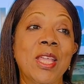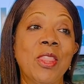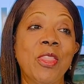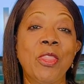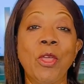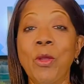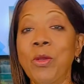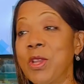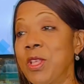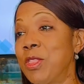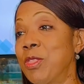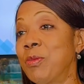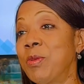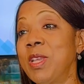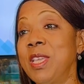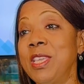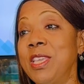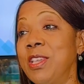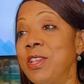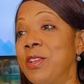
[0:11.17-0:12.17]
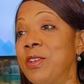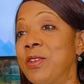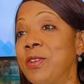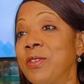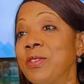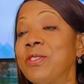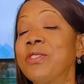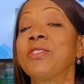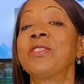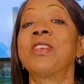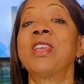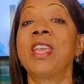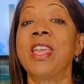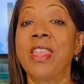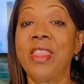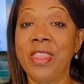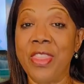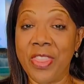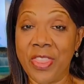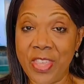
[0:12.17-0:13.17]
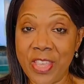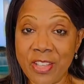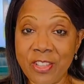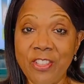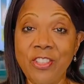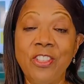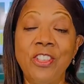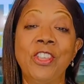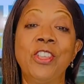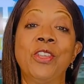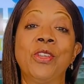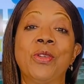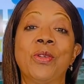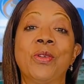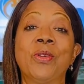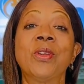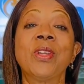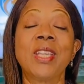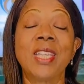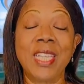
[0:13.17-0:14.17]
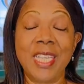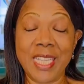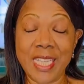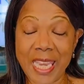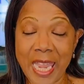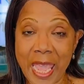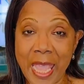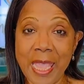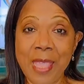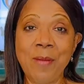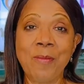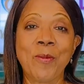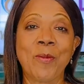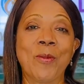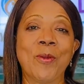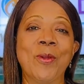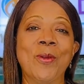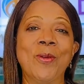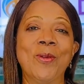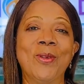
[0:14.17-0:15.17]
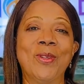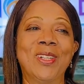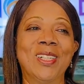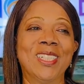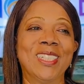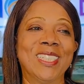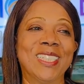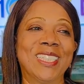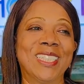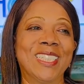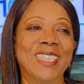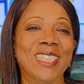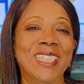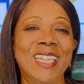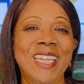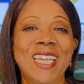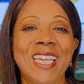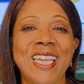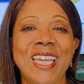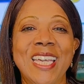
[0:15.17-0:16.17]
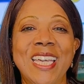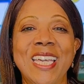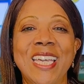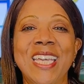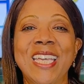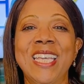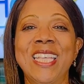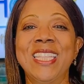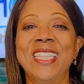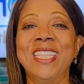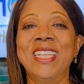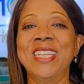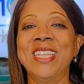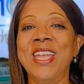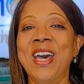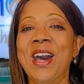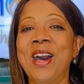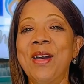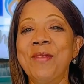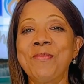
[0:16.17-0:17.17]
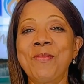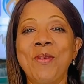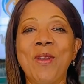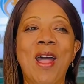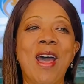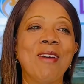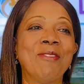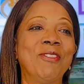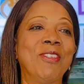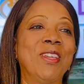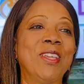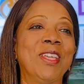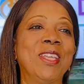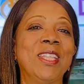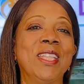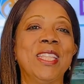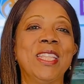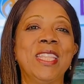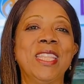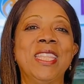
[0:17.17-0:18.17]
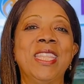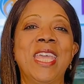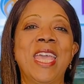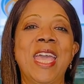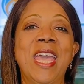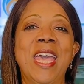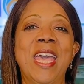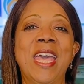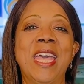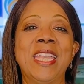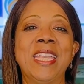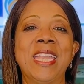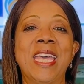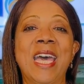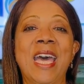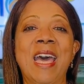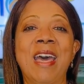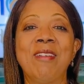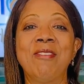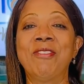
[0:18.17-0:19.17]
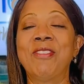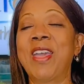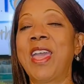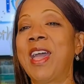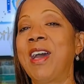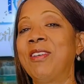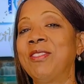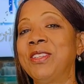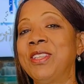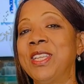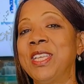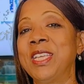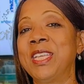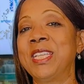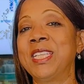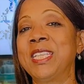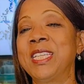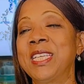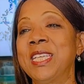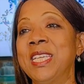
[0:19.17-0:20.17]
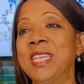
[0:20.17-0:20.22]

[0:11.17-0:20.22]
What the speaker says: 33 years this year in April, the nonprofit that I founded